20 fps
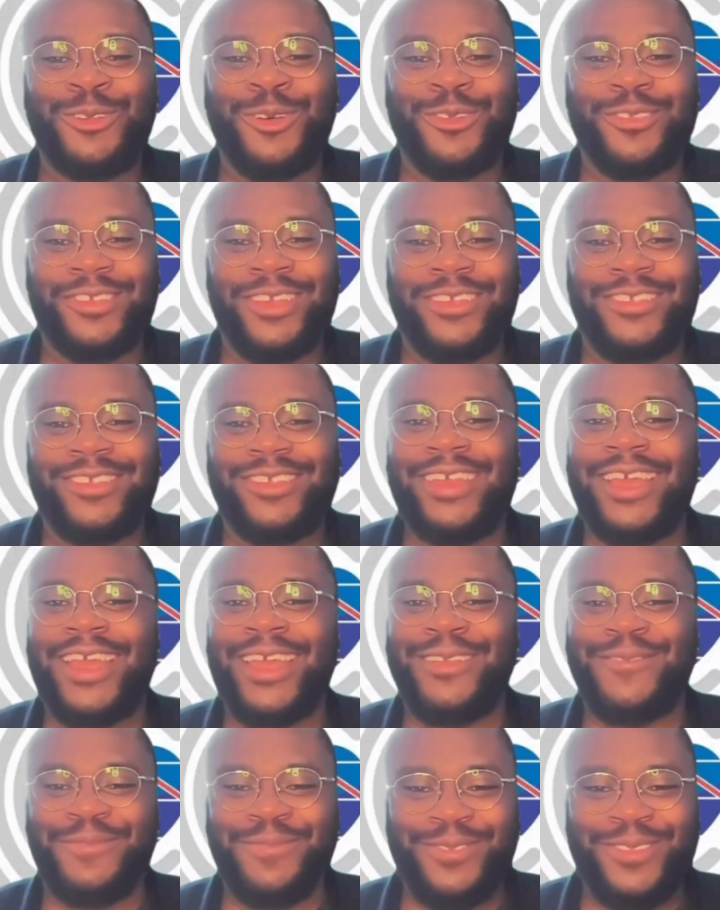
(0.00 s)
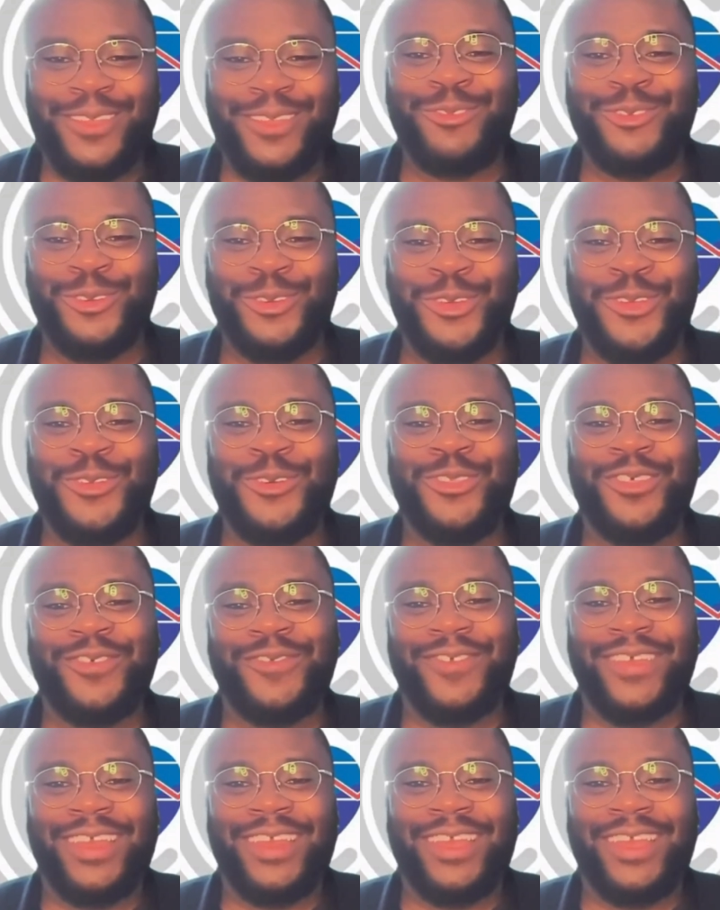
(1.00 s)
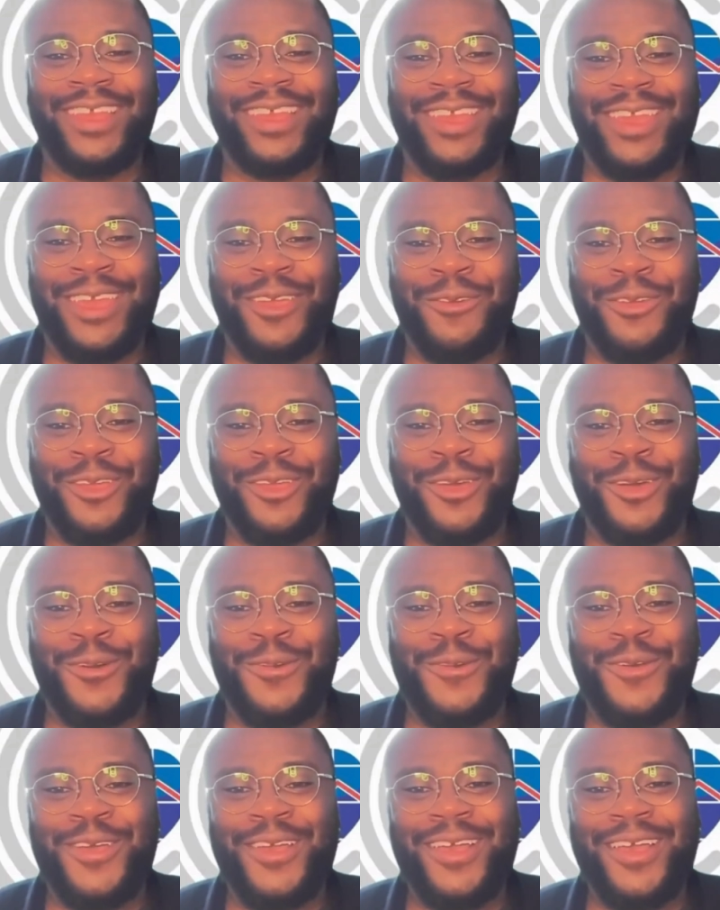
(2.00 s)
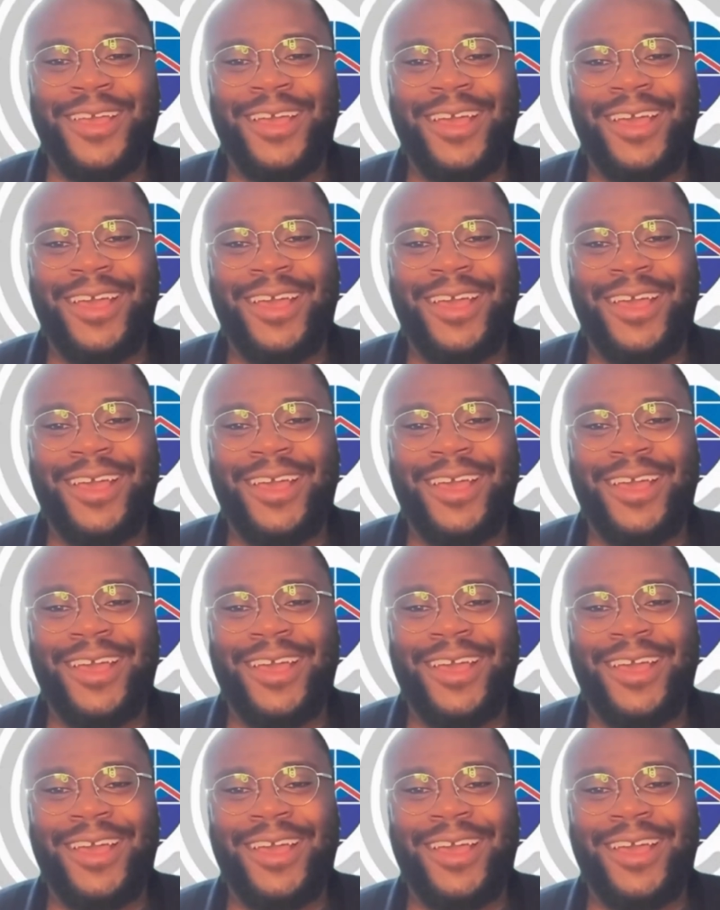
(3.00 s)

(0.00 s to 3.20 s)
results yesterday, I'm sure you know the feeling a year ago.